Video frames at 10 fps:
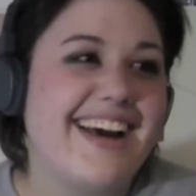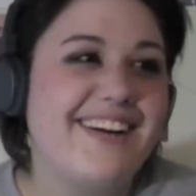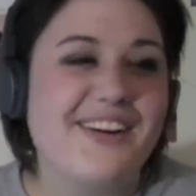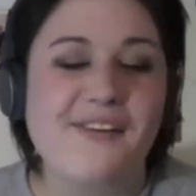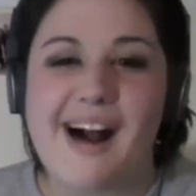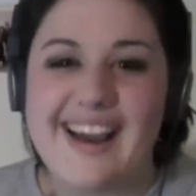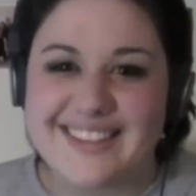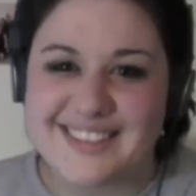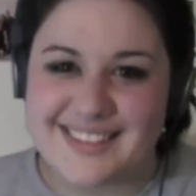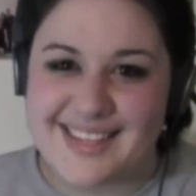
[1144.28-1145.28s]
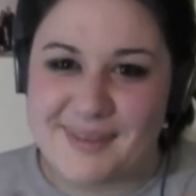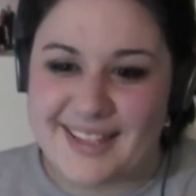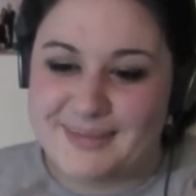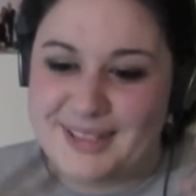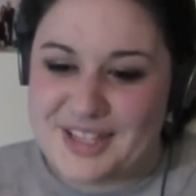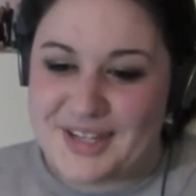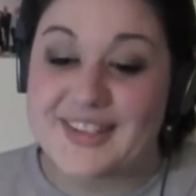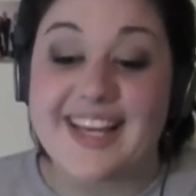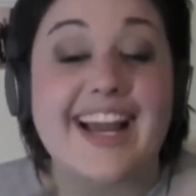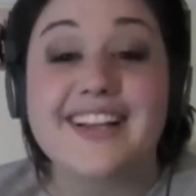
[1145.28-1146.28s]
I don't know why, it makes me
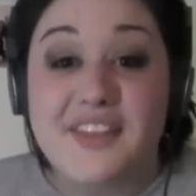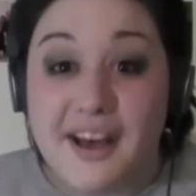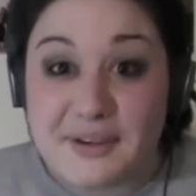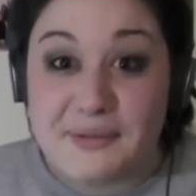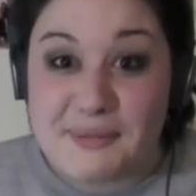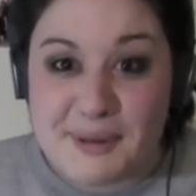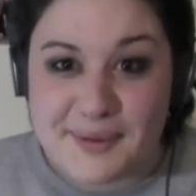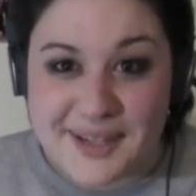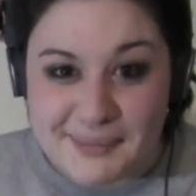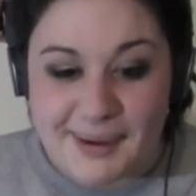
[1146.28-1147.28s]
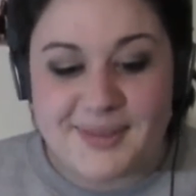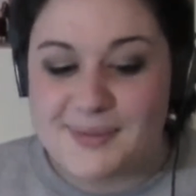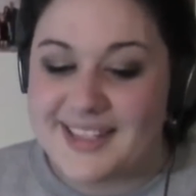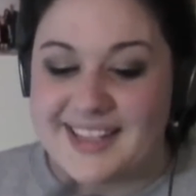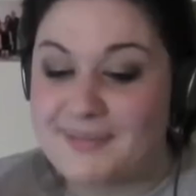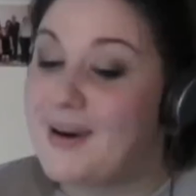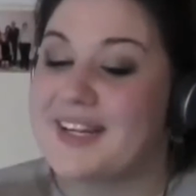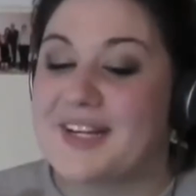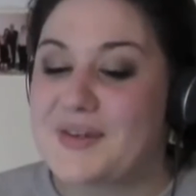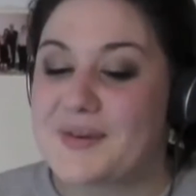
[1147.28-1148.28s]
I love it when people come up to me, my
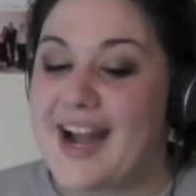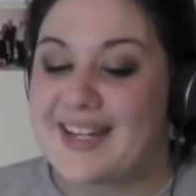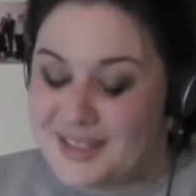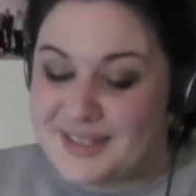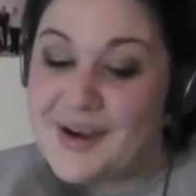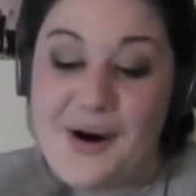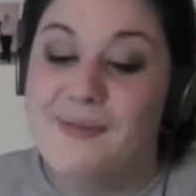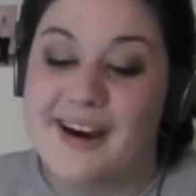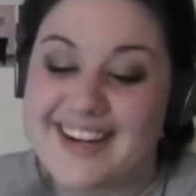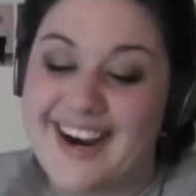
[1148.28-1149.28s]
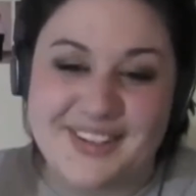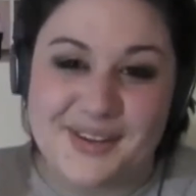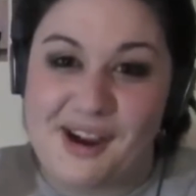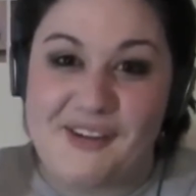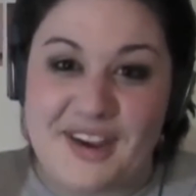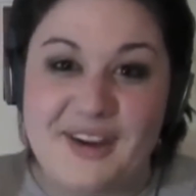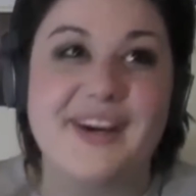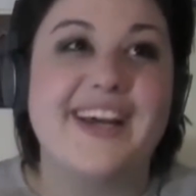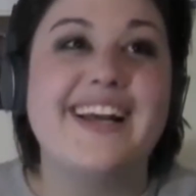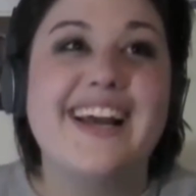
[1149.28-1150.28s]
initial reaction is, "Oh my god, you're my
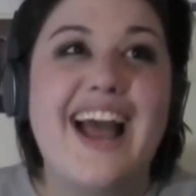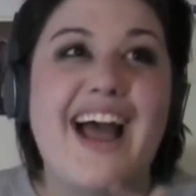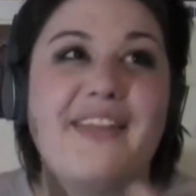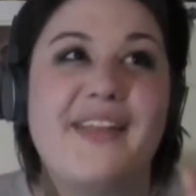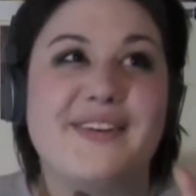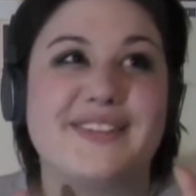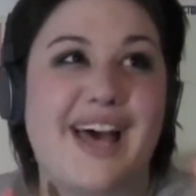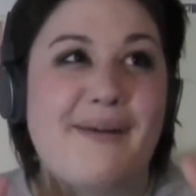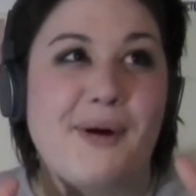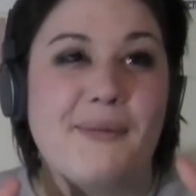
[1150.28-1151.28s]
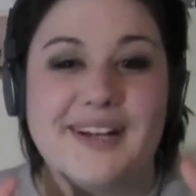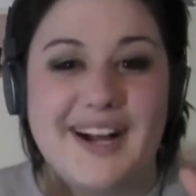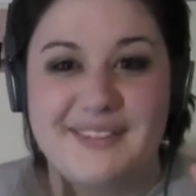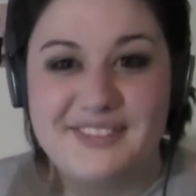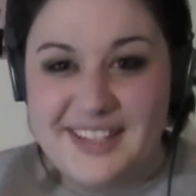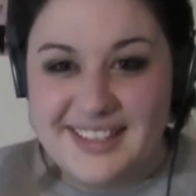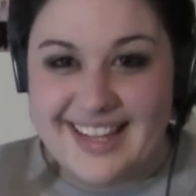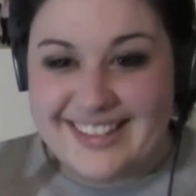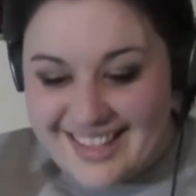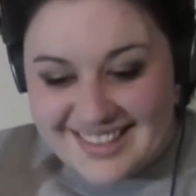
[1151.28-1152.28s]
favorite," and then there's that moment of,
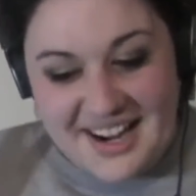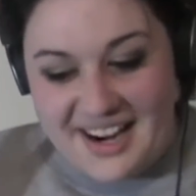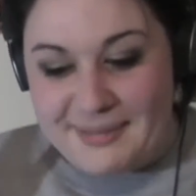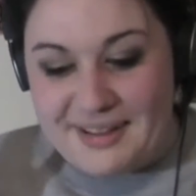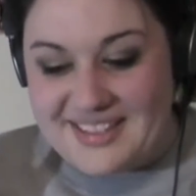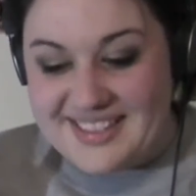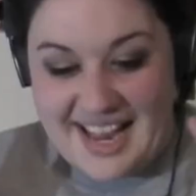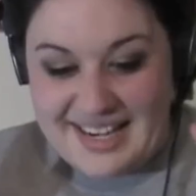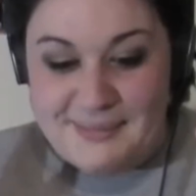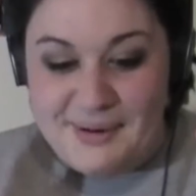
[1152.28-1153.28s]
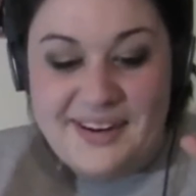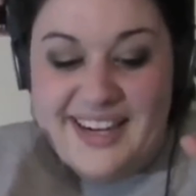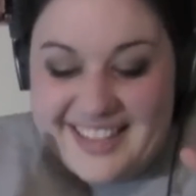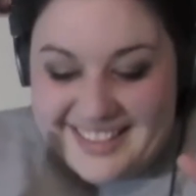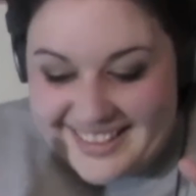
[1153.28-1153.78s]
"Let's not talk about this anymore."